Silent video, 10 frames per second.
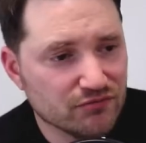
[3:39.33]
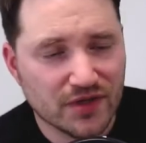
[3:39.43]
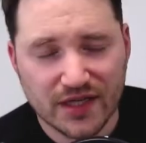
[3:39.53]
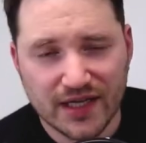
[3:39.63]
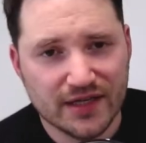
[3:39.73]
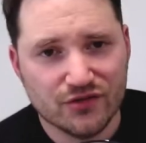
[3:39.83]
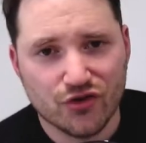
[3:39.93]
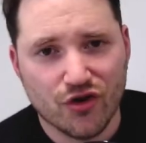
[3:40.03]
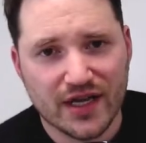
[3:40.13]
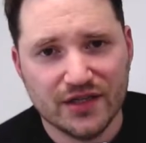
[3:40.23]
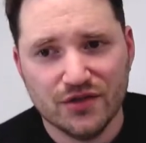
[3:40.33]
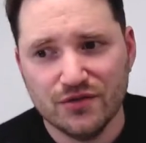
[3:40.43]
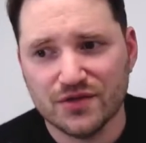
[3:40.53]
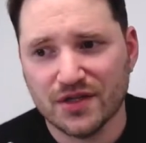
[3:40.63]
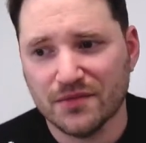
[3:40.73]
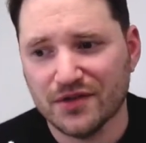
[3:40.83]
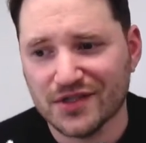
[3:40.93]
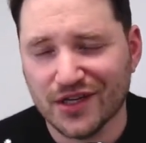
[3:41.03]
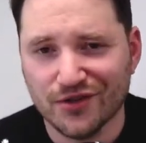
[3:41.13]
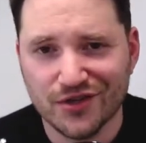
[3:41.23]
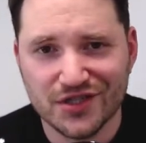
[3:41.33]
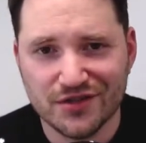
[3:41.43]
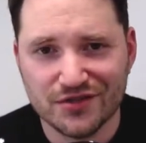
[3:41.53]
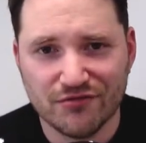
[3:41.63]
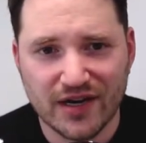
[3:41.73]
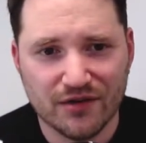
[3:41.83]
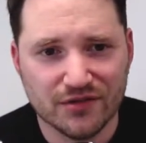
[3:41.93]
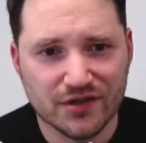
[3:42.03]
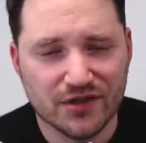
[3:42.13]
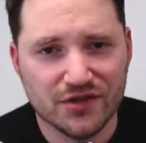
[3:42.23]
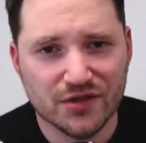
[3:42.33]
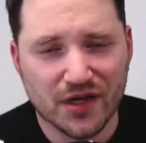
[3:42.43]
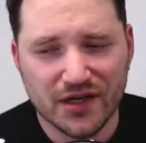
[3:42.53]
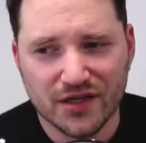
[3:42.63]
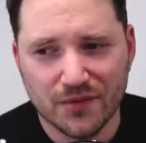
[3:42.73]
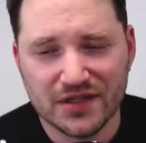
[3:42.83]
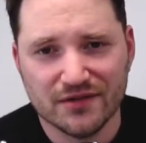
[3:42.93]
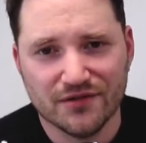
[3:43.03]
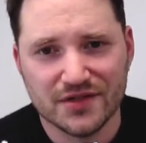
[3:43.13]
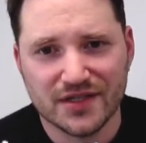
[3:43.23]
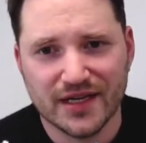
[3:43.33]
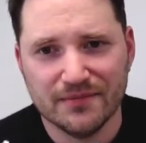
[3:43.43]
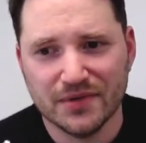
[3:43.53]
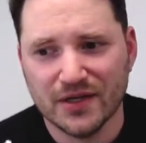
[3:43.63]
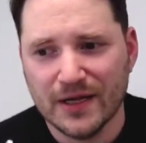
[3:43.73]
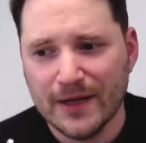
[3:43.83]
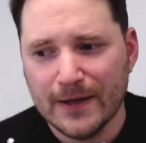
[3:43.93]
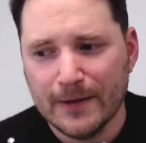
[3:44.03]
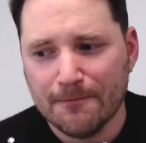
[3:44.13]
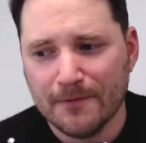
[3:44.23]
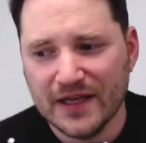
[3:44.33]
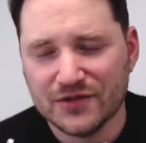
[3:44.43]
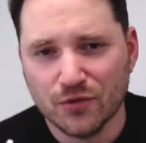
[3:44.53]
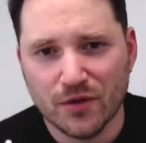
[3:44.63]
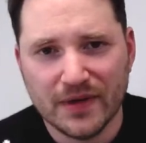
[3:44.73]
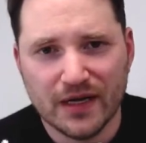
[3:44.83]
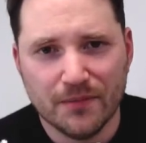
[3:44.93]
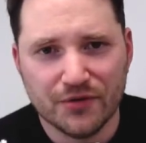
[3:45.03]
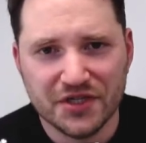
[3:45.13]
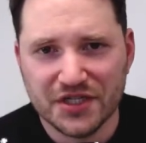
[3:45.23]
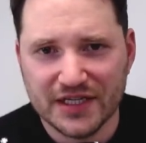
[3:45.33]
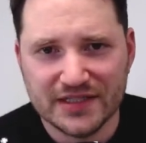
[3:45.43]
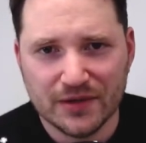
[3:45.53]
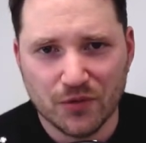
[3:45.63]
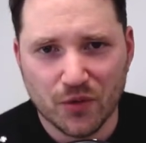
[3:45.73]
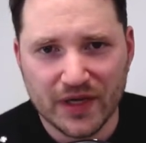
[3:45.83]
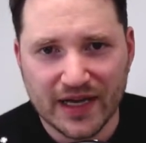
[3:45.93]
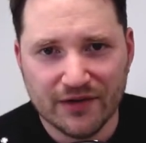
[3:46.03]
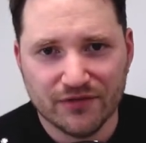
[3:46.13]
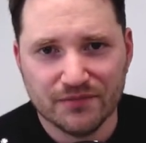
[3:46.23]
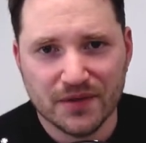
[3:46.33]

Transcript: Again, try and use some of the technology that's around and do it. I know it's not the same, but it's all about appreciating what we have.